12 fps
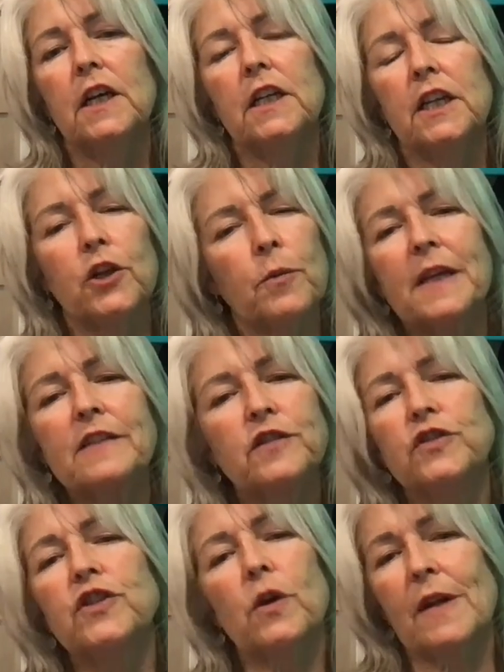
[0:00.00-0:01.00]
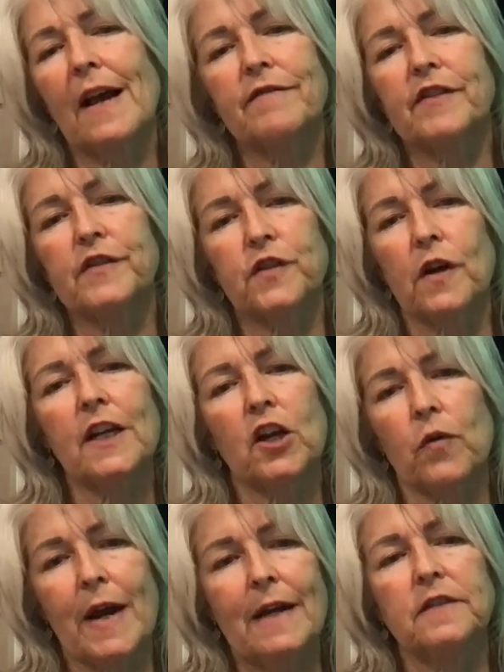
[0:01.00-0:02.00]
because you don't have to start at
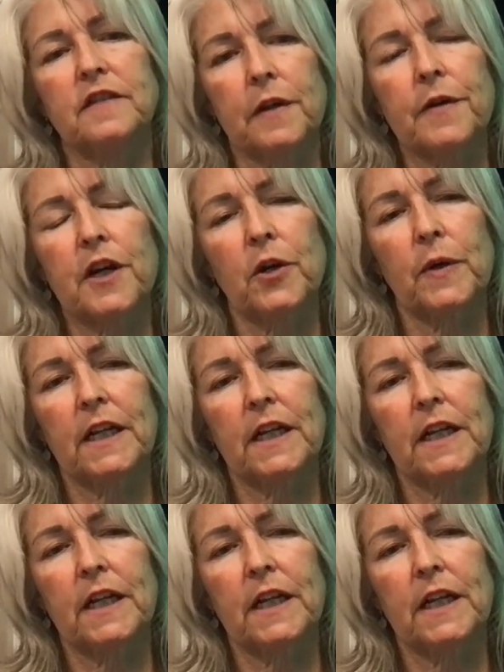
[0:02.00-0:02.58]
ground zero,